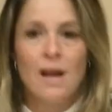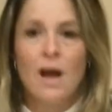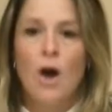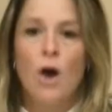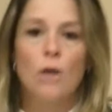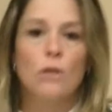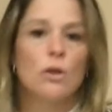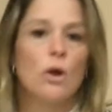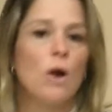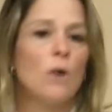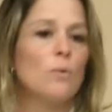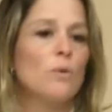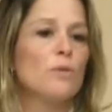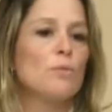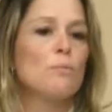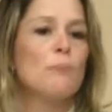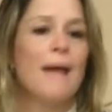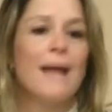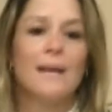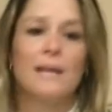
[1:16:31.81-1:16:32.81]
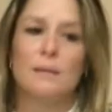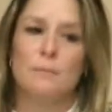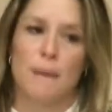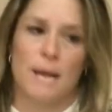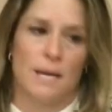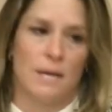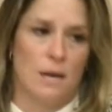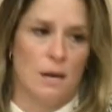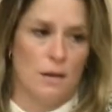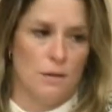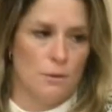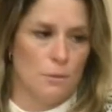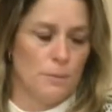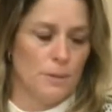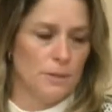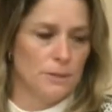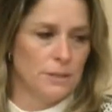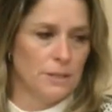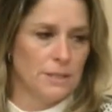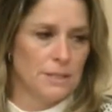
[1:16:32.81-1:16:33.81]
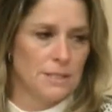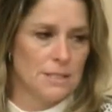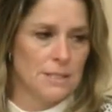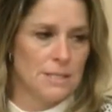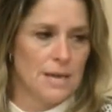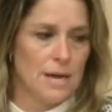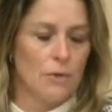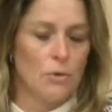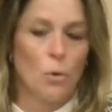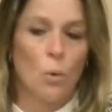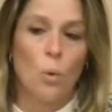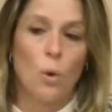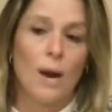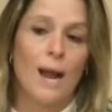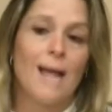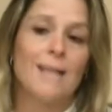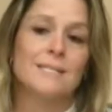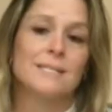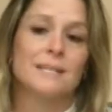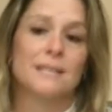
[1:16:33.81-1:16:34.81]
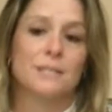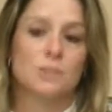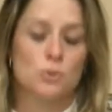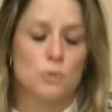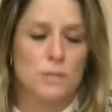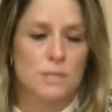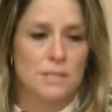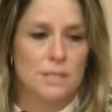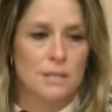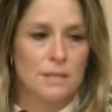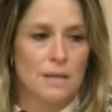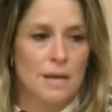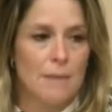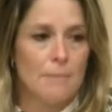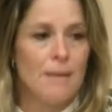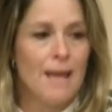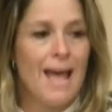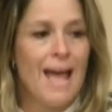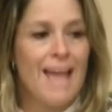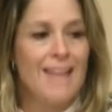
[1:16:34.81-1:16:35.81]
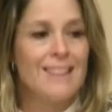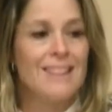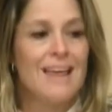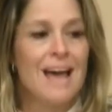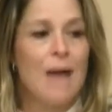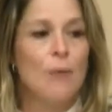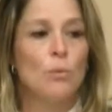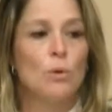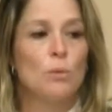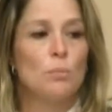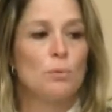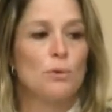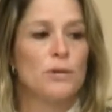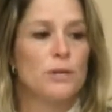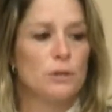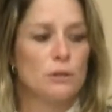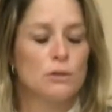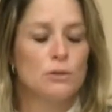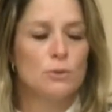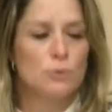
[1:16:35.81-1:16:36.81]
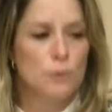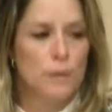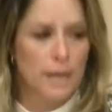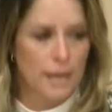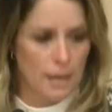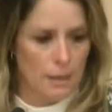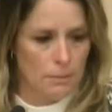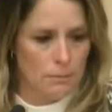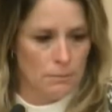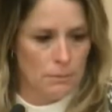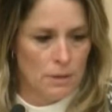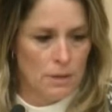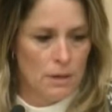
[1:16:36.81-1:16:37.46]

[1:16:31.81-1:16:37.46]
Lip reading: along with many, many other buildings in town, or has an interest in them, and that would preclude him